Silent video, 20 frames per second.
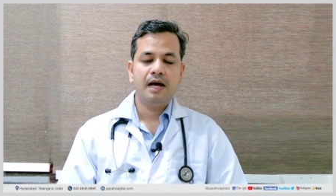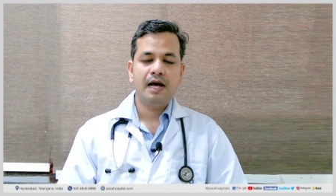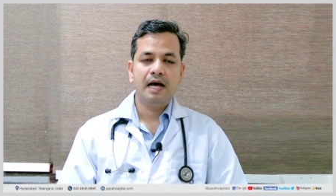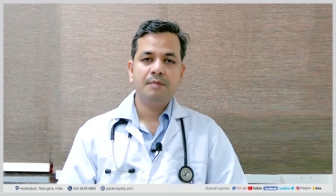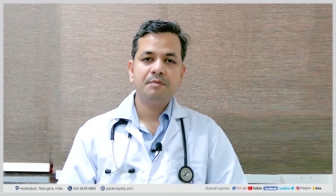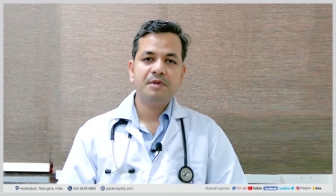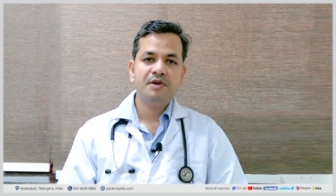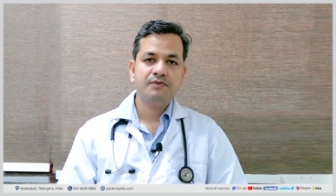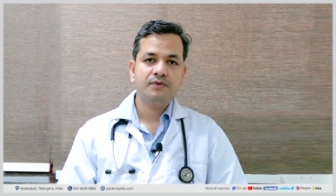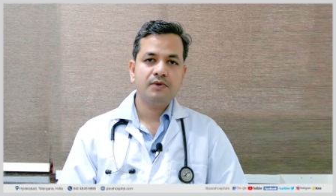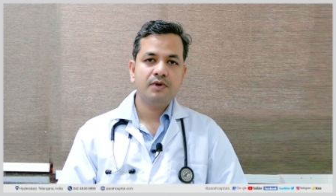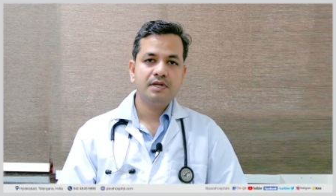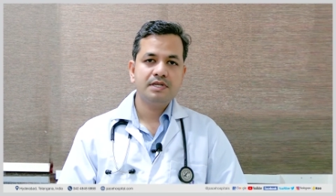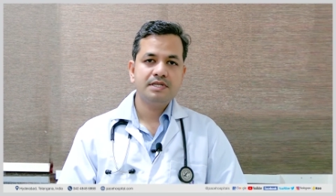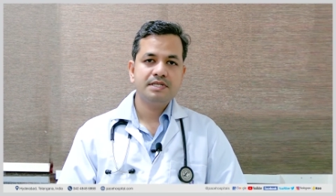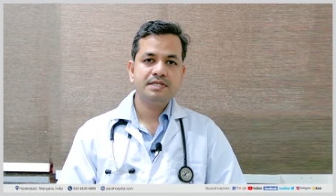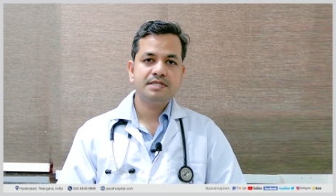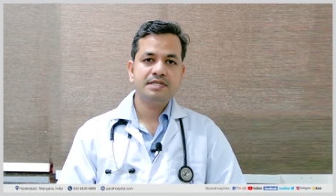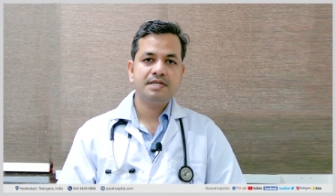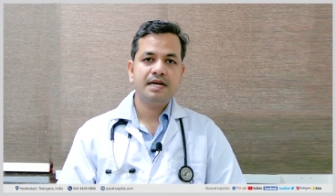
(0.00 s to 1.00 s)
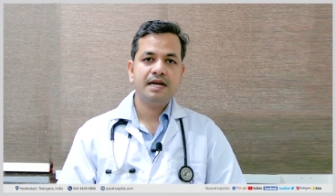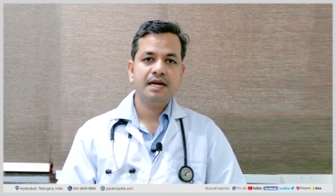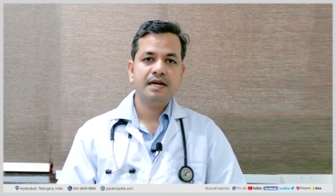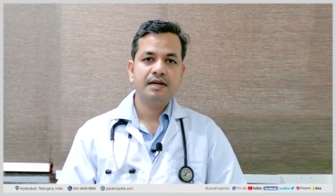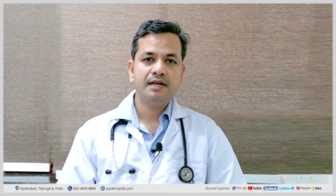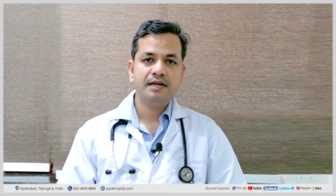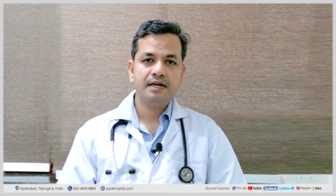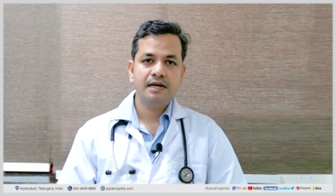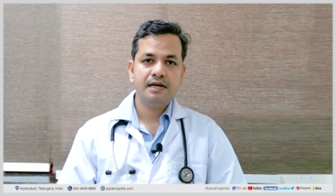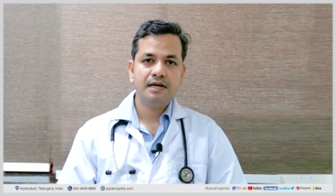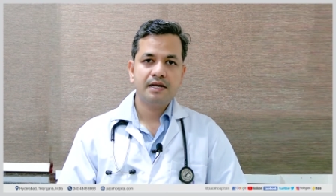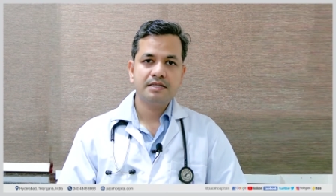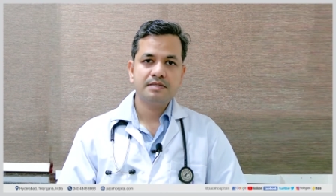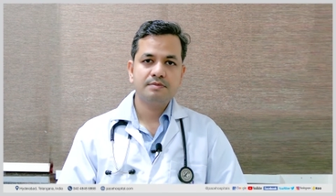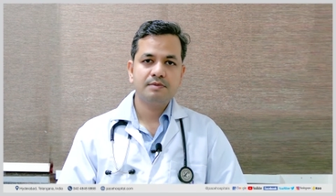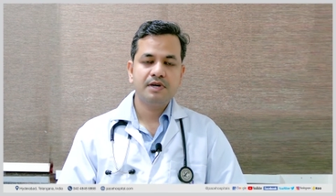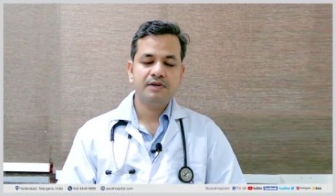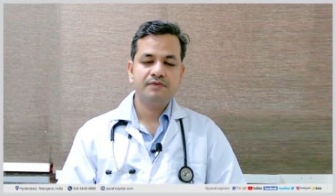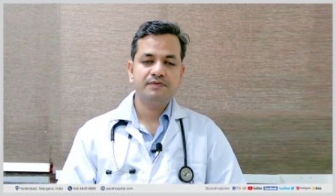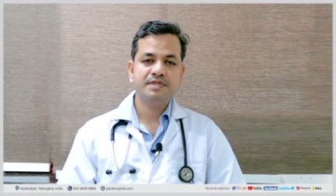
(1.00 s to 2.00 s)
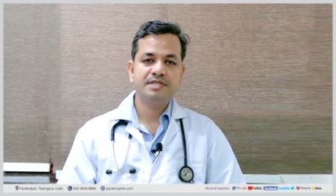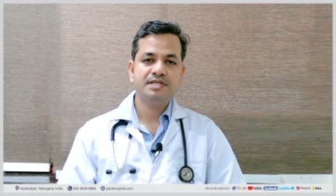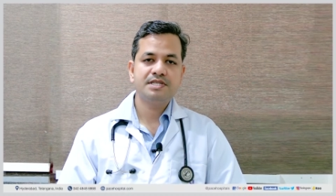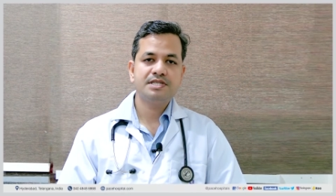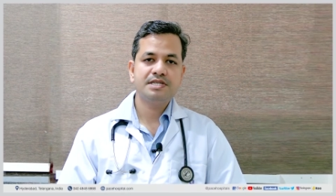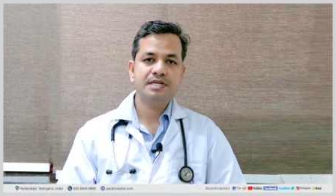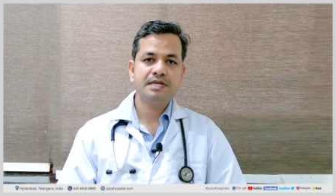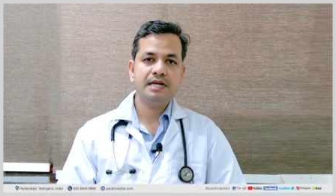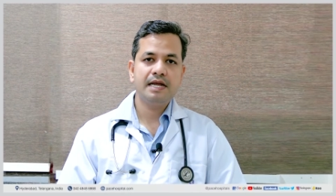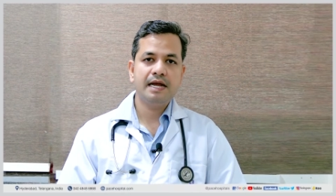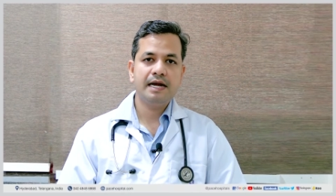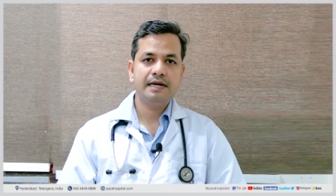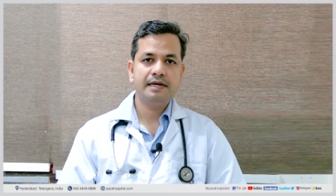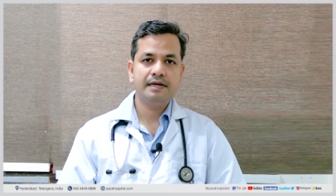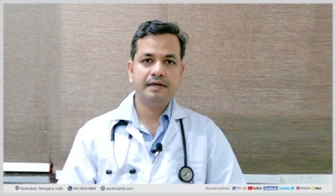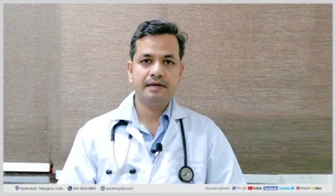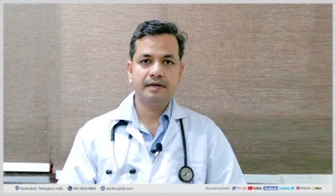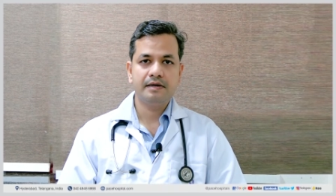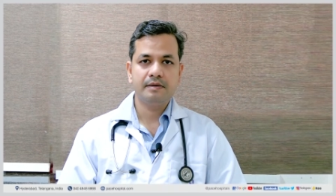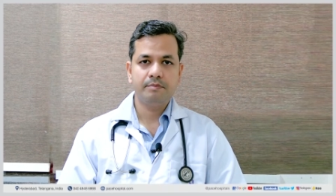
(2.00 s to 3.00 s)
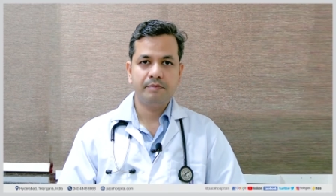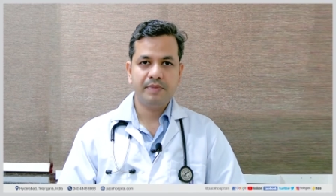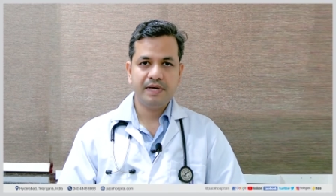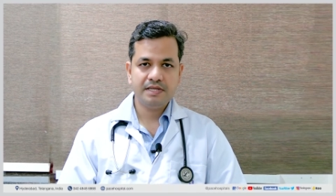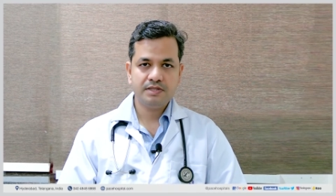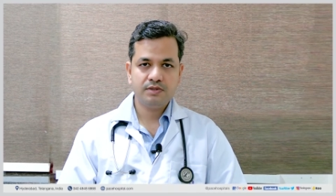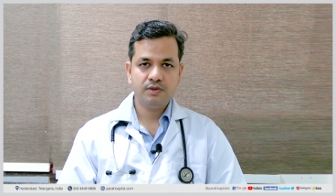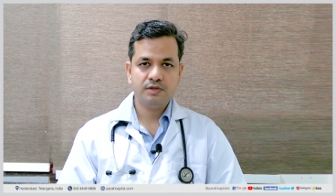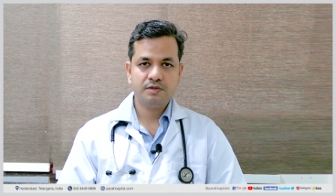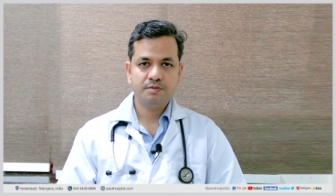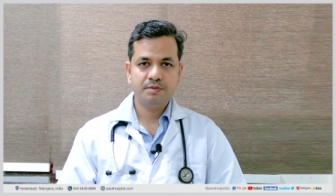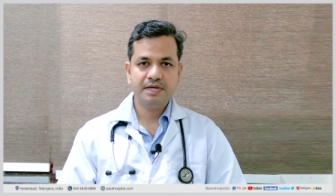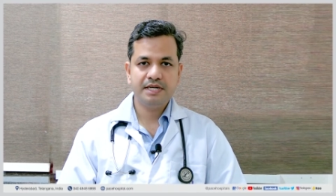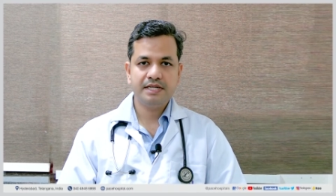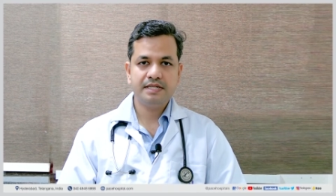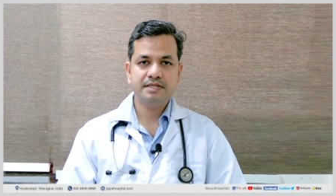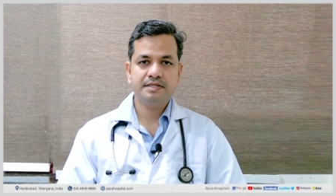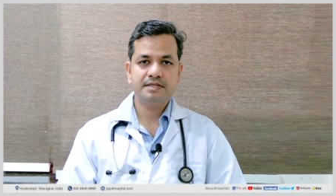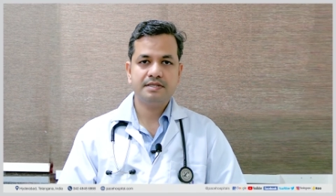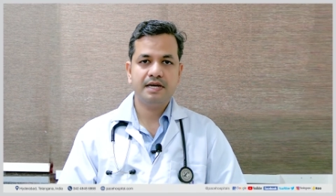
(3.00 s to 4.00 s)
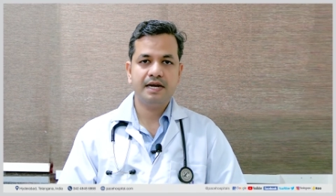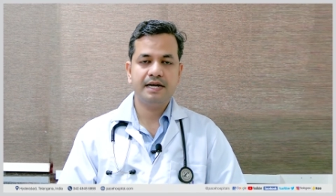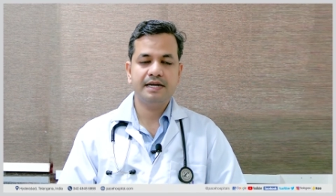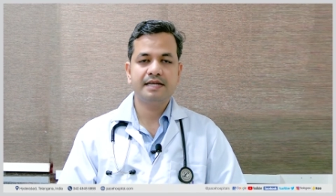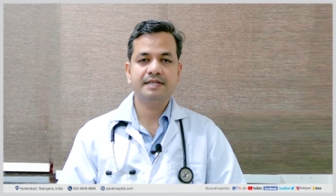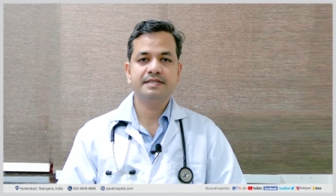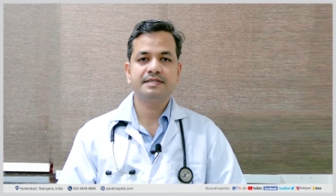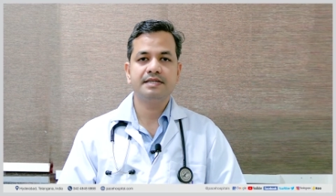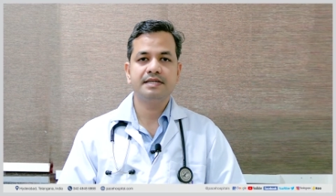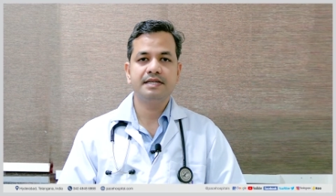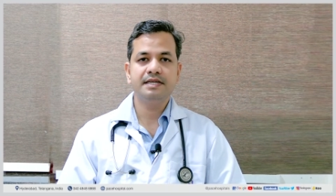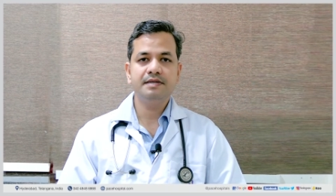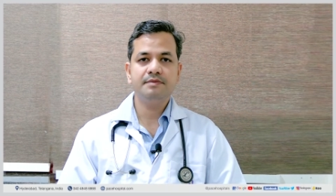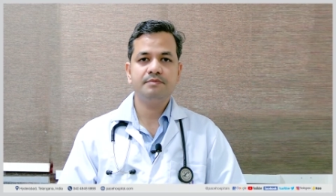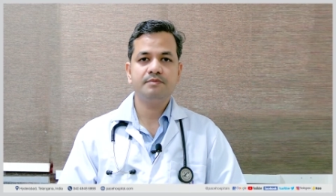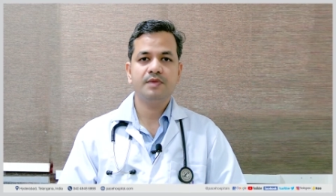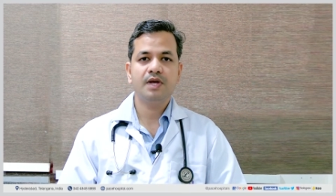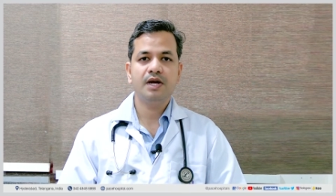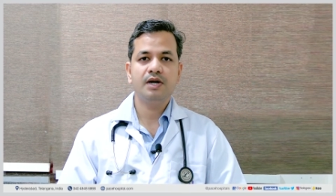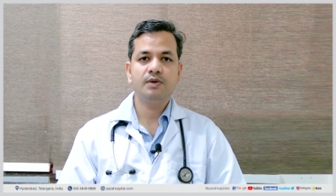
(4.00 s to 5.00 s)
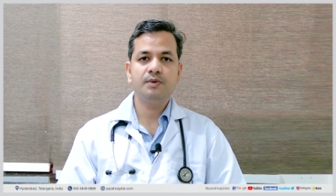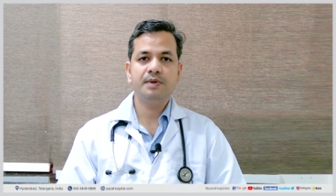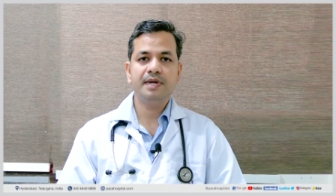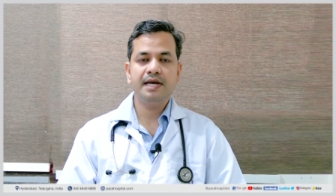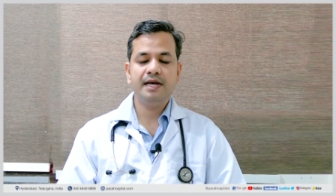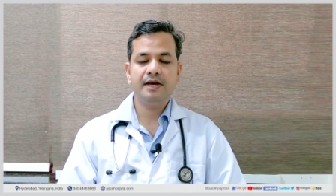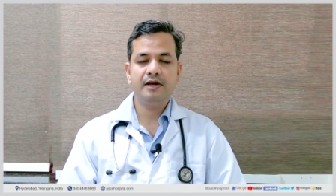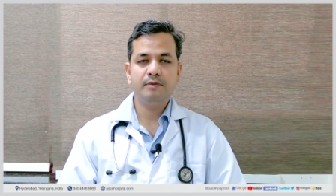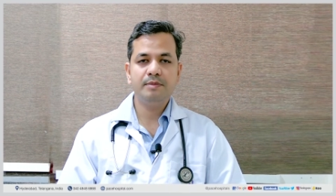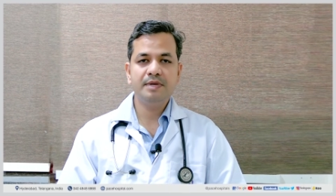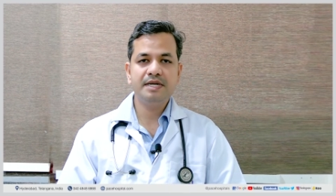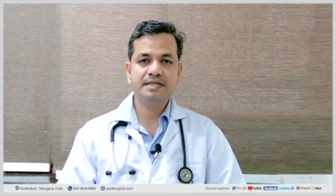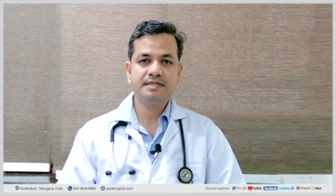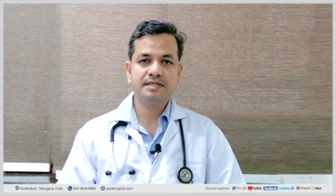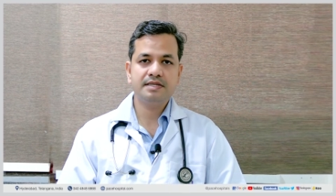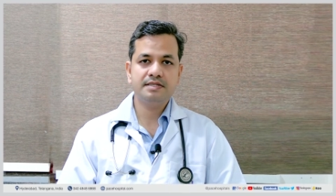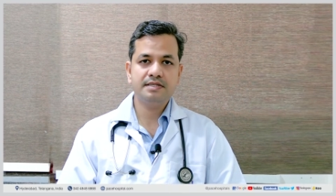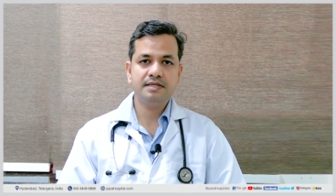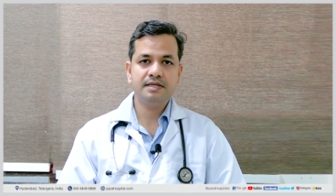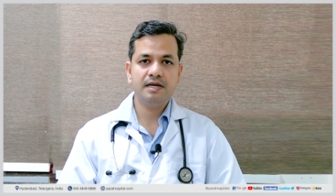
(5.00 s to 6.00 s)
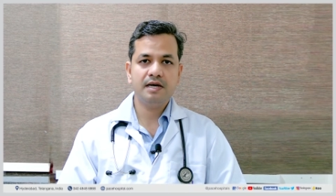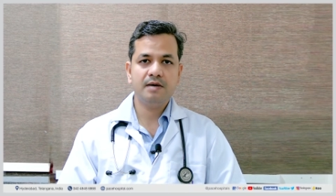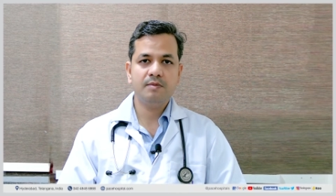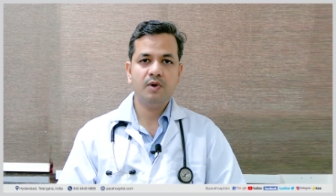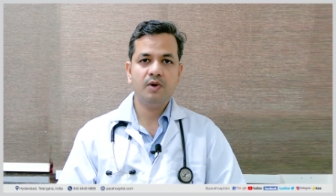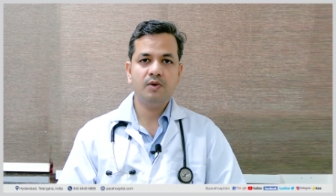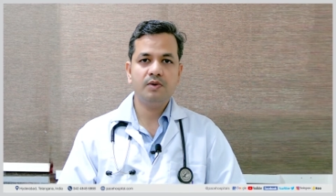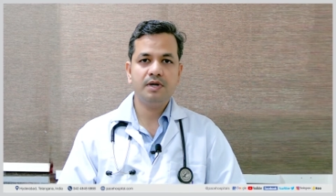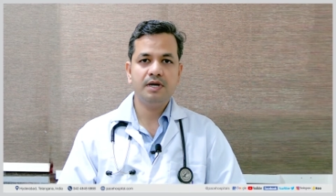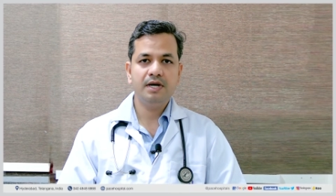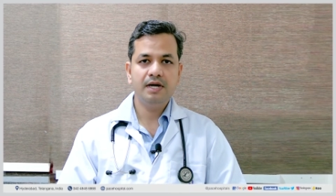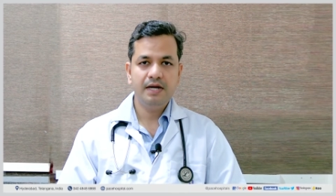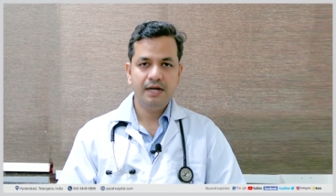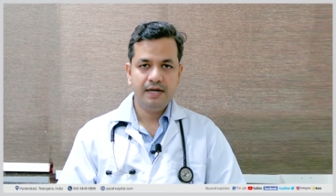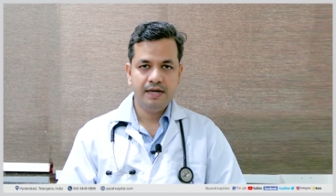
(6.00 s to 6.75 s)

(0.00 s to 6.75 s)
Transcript: I am nephrologist and renal transplant physician at Pace Hospitals, High Tech City. Today I will be discussing about